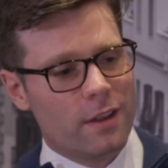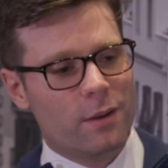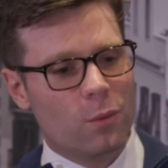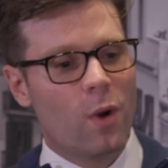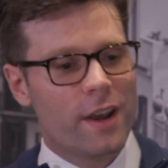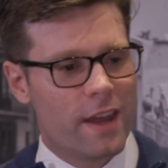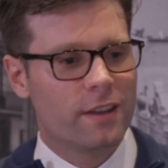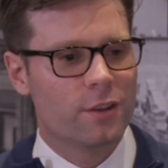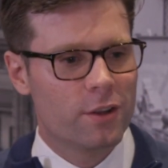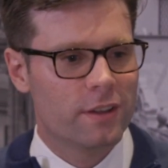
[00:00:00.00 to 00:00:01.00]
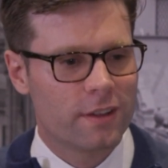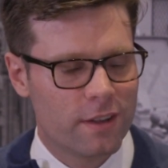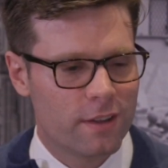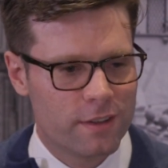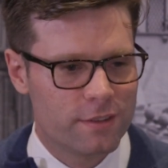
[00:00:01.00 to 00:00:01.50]
one anecdotal
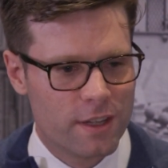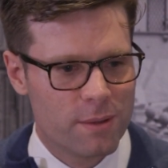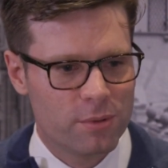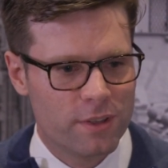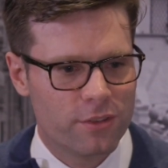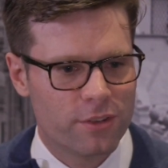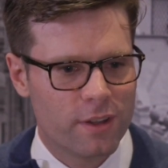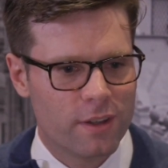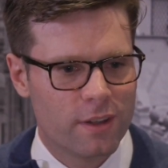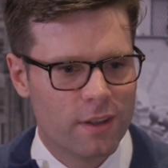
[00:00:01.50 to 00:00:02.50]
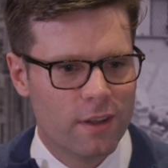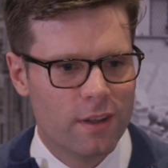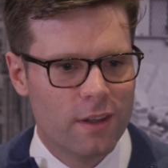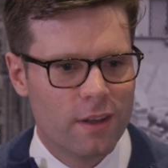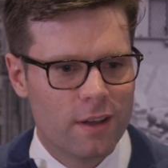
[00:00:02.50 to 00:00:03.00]
example is
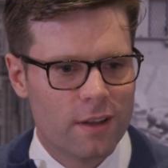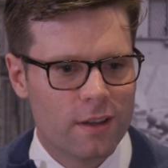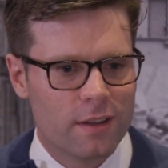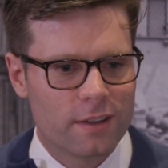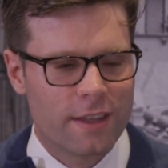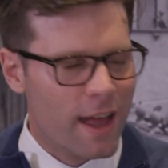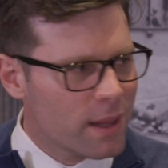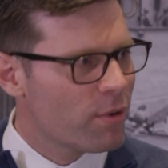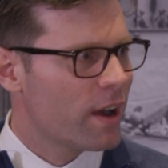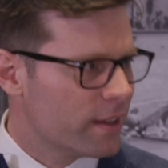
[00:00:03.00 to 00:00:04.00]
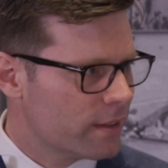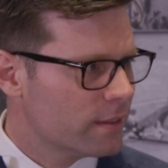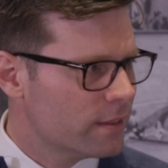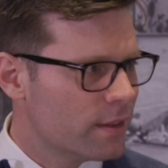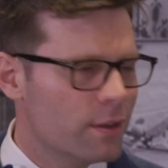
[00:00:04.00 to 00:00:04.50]
calibrating
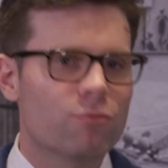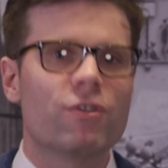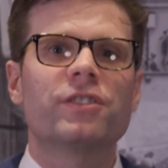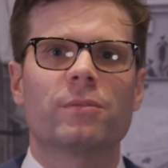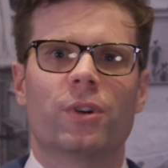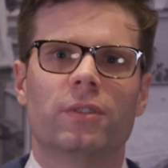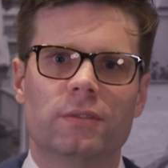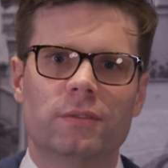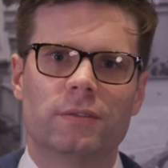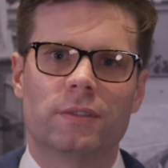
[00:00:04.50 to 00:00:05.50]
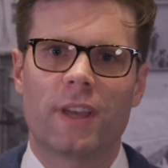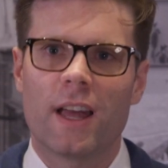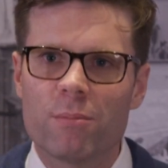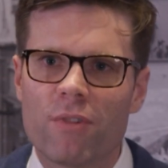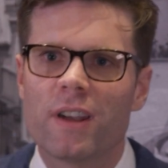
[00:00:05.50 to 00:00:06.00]
the risk model,
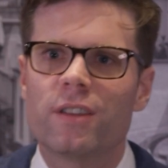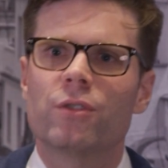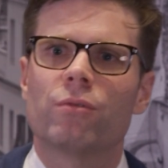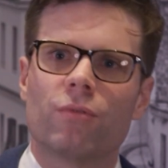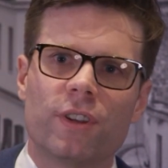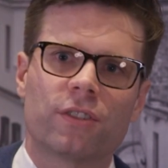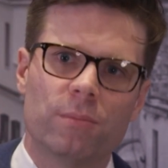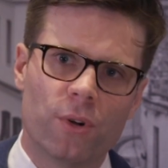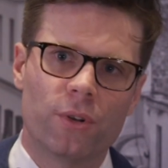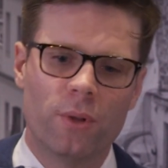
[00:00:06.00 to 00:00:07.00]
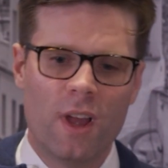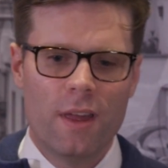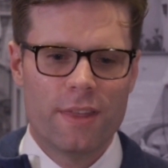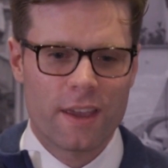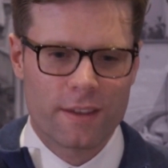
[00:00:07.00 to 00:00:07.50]
calibrating your risk model.
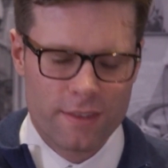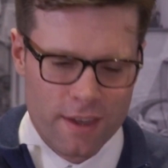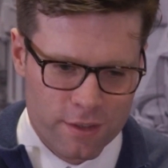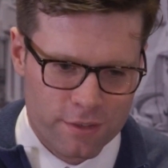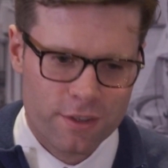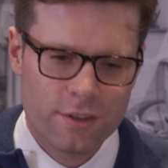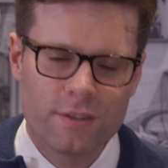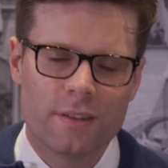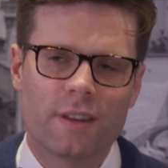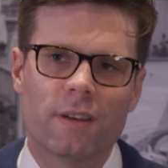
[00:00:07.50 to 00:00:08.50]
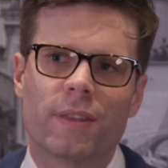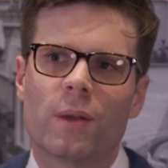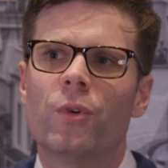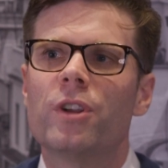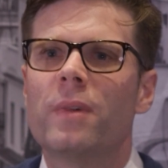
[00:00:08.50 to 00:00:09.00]
They're concerned and they
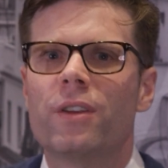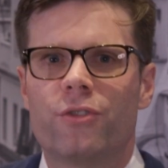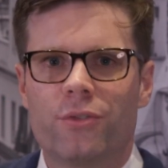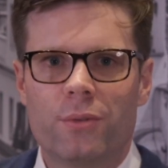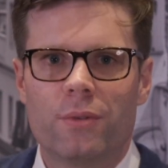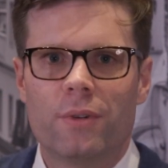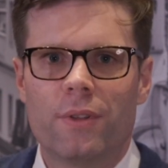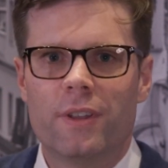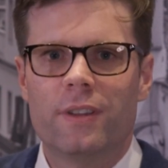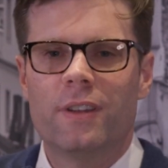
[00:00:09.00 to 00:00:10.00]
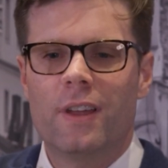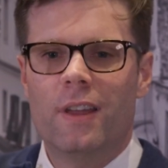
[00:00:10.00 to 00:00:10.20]
want to make sure that